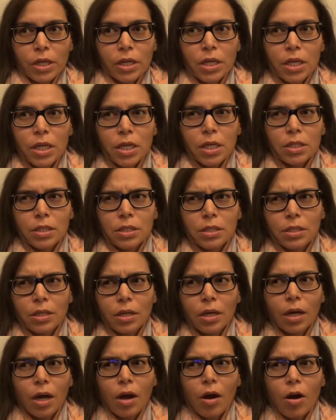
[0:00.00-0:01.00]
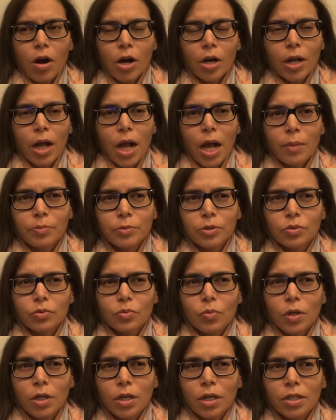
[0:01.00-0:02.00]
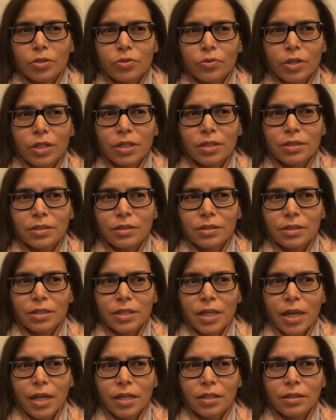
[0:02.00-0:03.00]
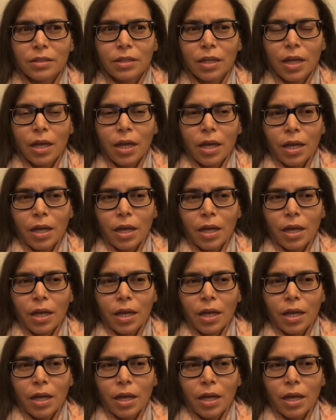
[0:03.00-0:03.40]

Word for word: his heart up to 110